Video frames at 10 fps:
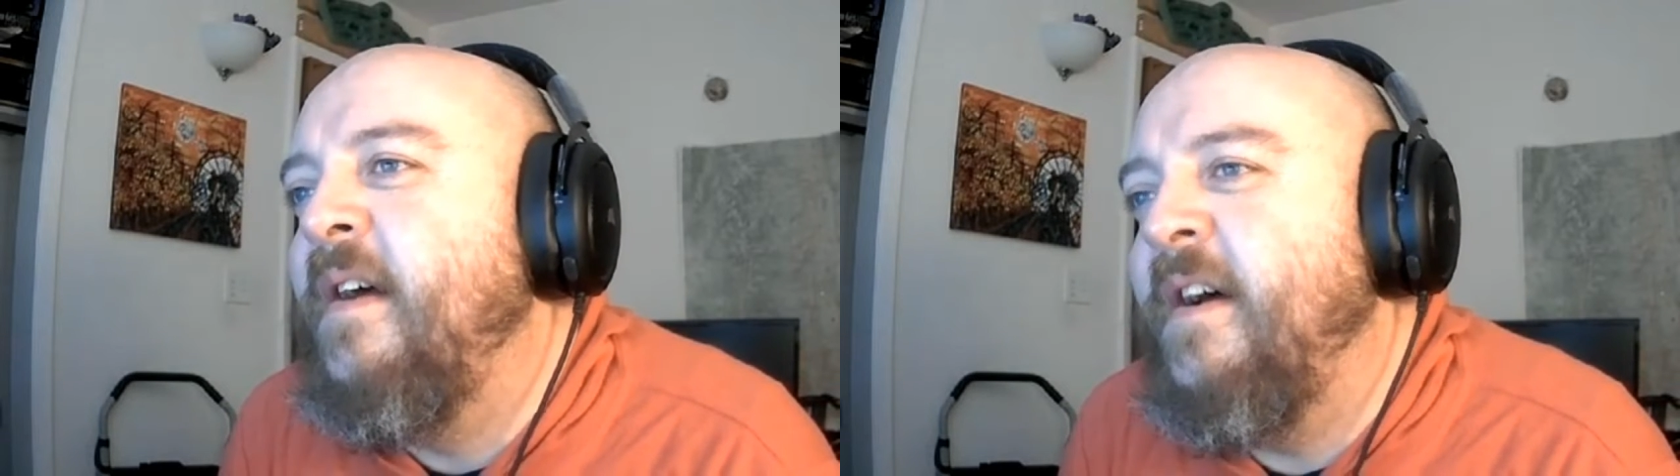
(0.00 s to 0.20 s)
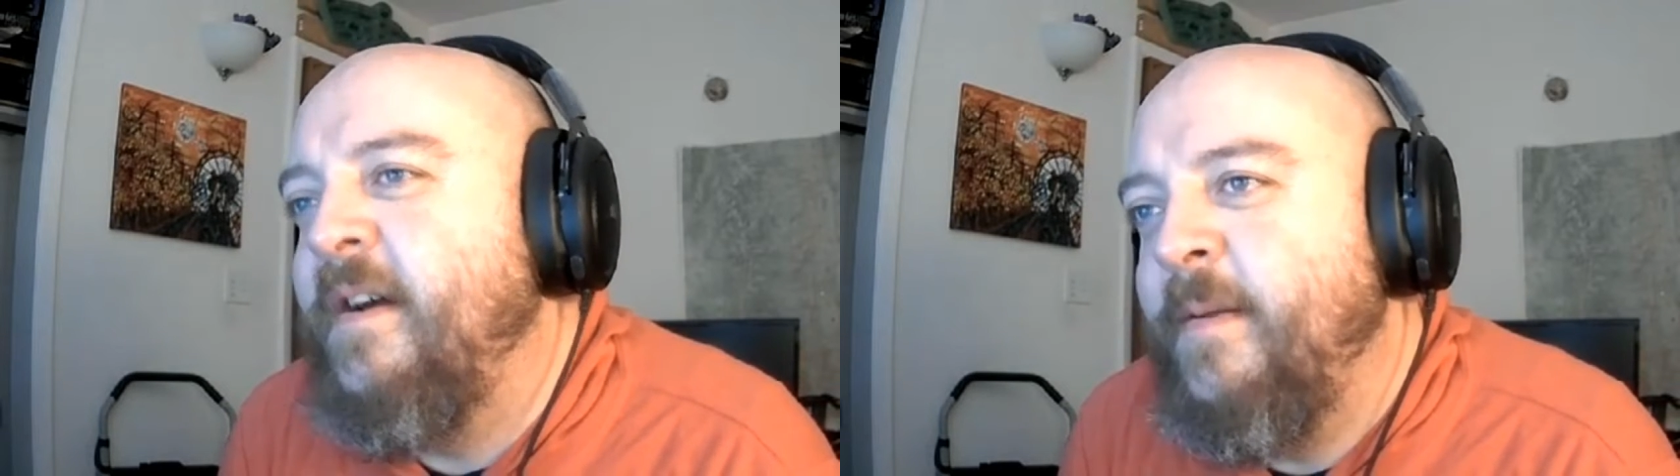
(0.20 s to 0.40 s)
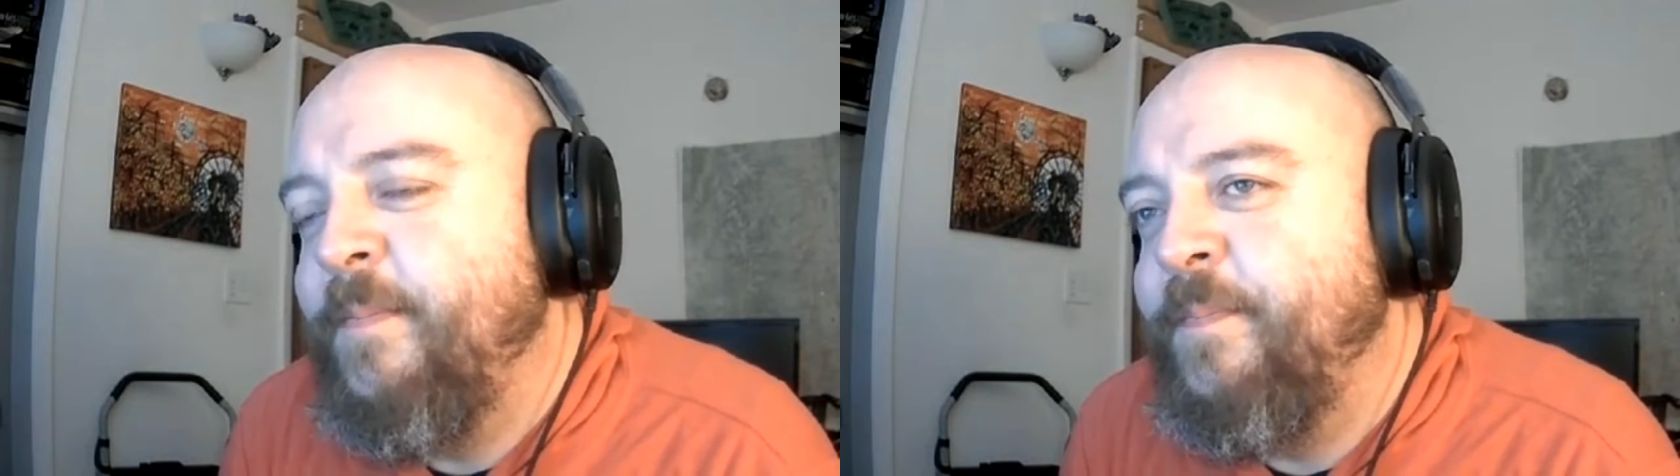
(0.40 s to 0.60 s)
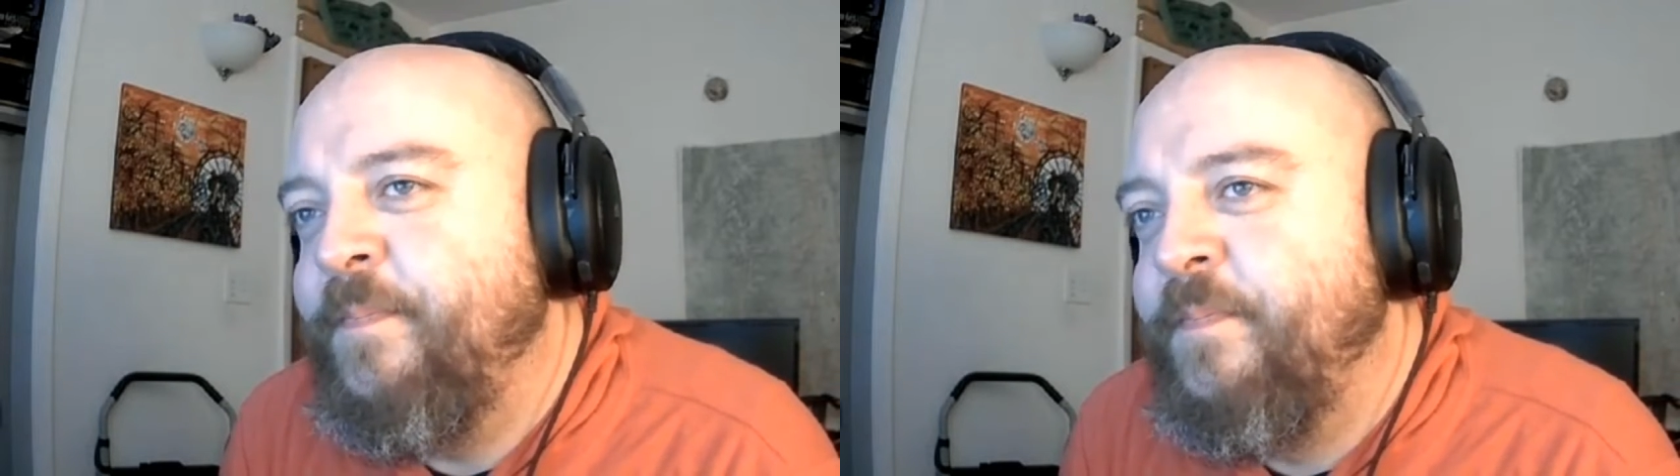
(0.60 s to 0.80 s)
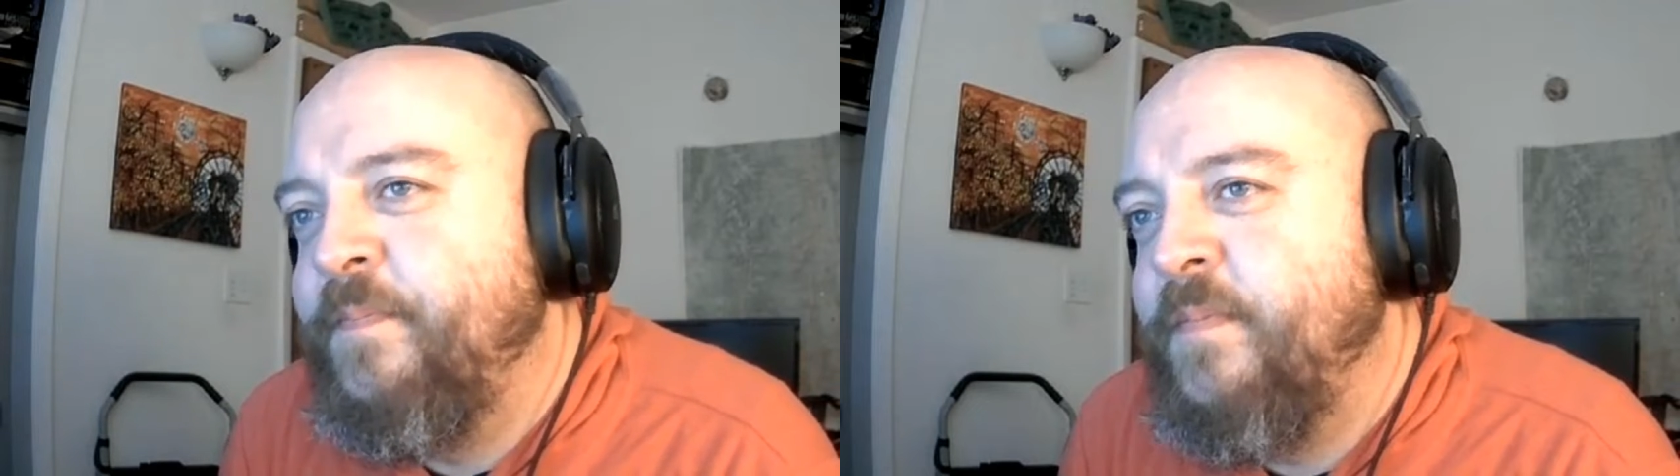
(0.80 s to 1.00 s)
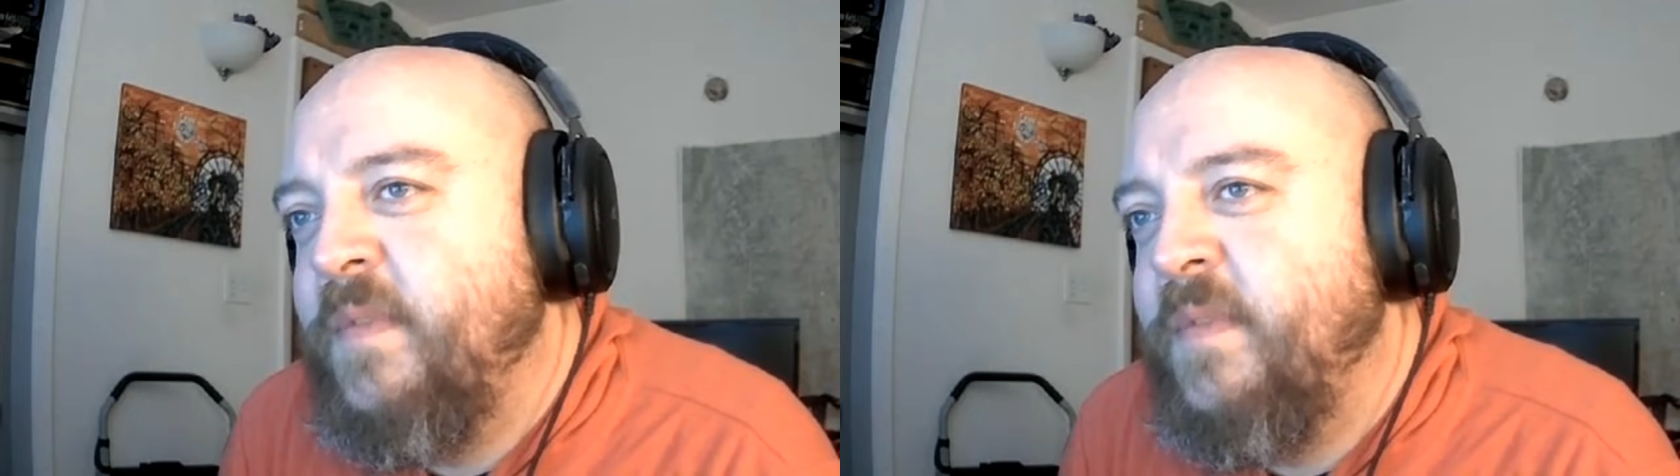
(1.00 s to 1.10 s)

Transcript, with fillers: um,